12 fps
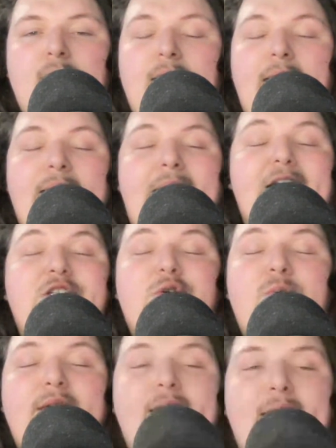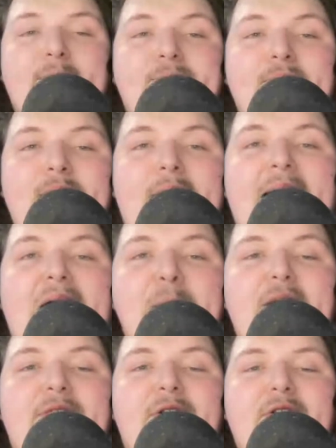And I ask you again, how
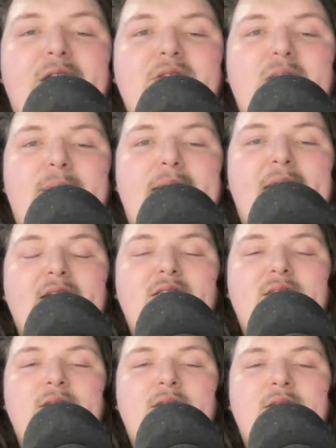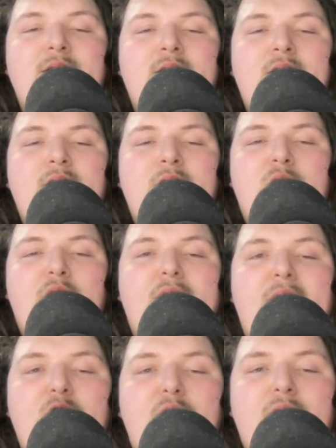many Thunder teams in the past could
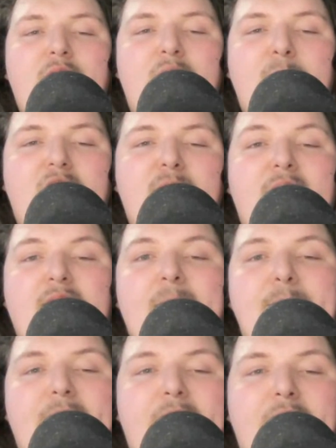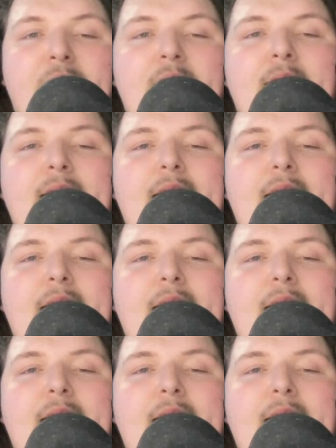have gotten over the hump, could have been a lot better,